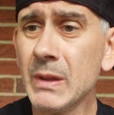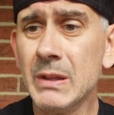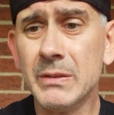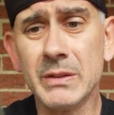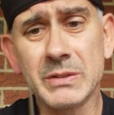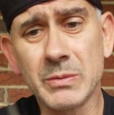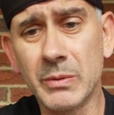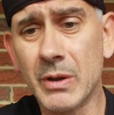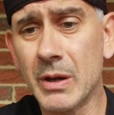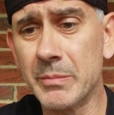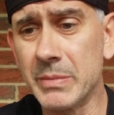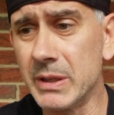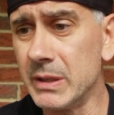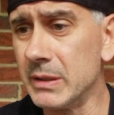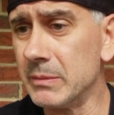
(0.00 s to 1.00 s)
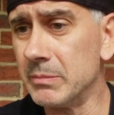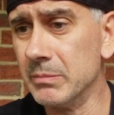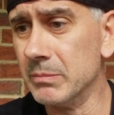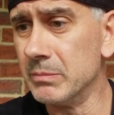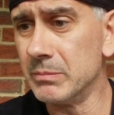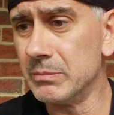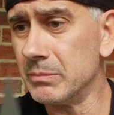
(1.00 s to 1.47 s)
This will not be
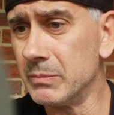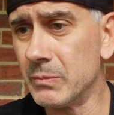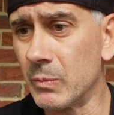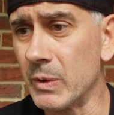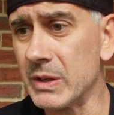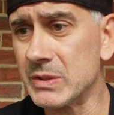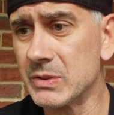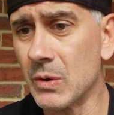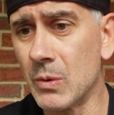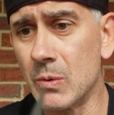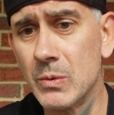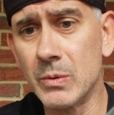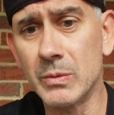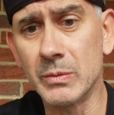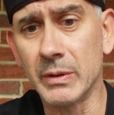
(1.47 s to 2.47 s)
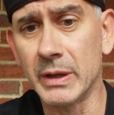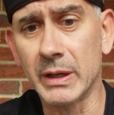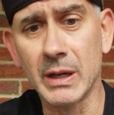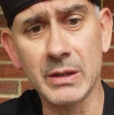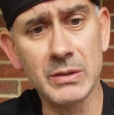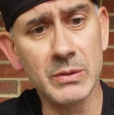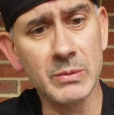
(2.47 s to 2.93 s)
resold like
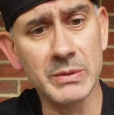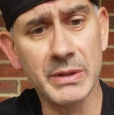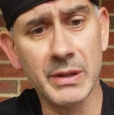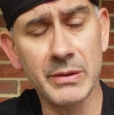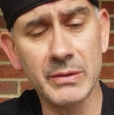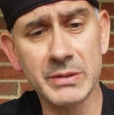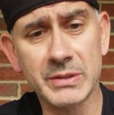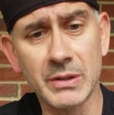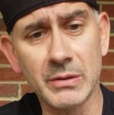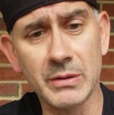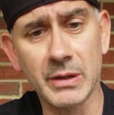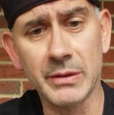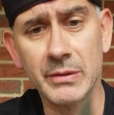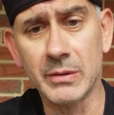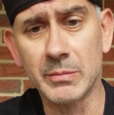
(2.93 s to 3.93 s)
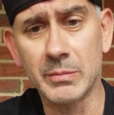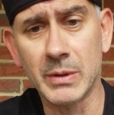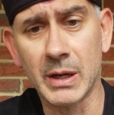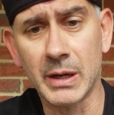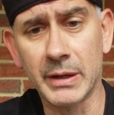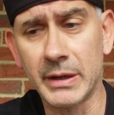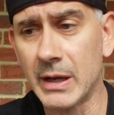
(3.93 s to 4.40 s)
I do with certain other
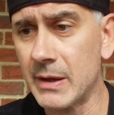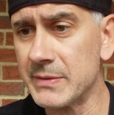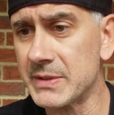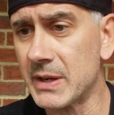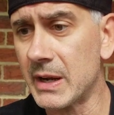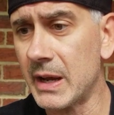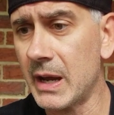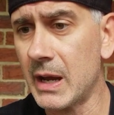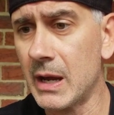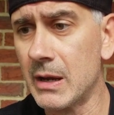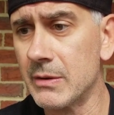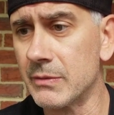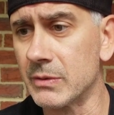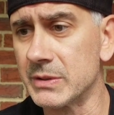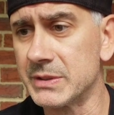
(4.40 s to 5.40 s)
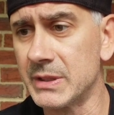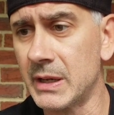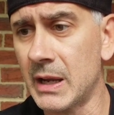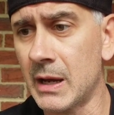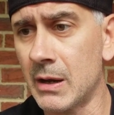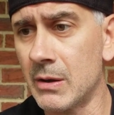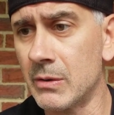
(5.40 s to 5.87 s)
knives that I have or
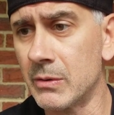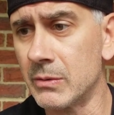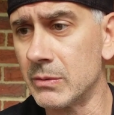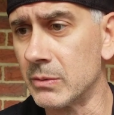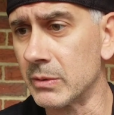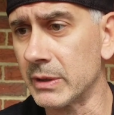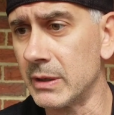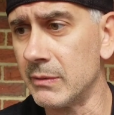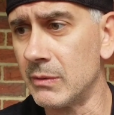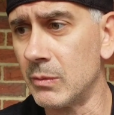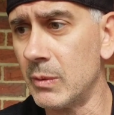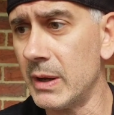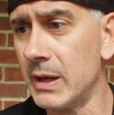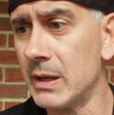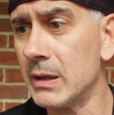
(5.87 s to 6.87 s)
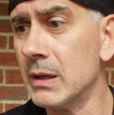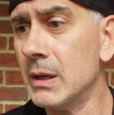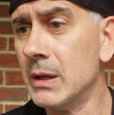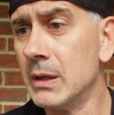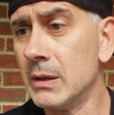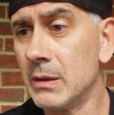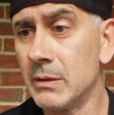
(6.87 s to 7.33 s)
sent out or given away.
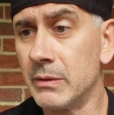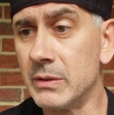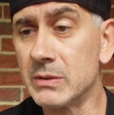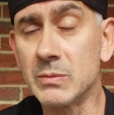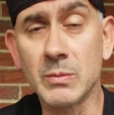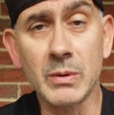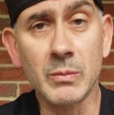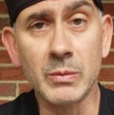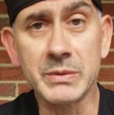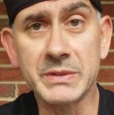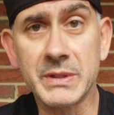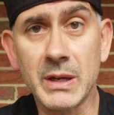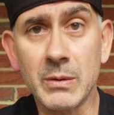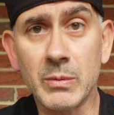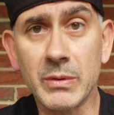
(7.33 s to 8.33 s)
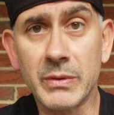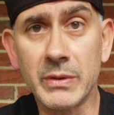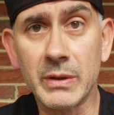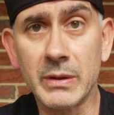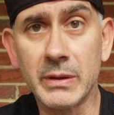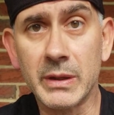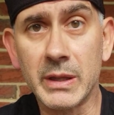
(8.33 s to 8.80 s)
This one will stay
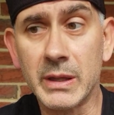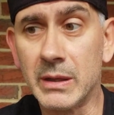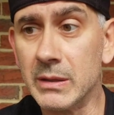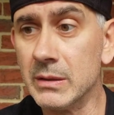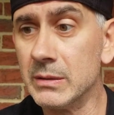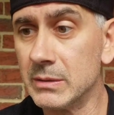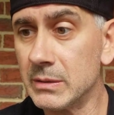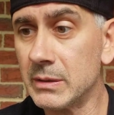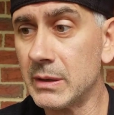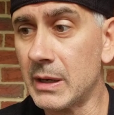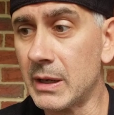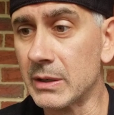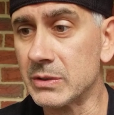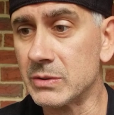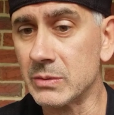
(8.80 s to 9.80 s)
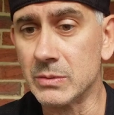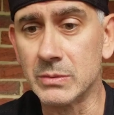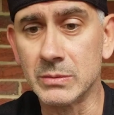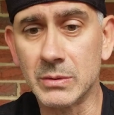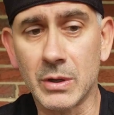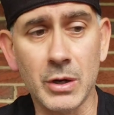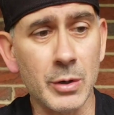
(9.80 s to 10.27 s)
within the
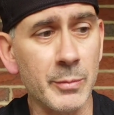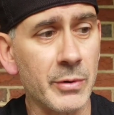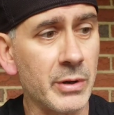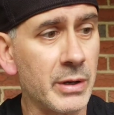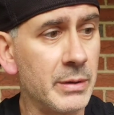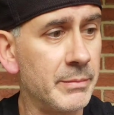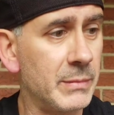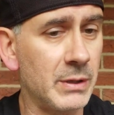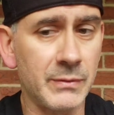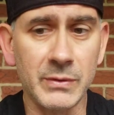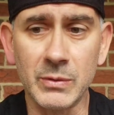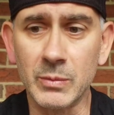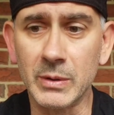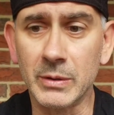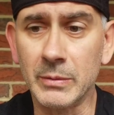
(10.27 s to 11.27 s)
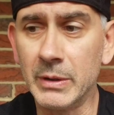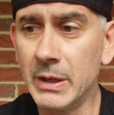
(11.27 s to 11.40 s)
actual armory, if you will.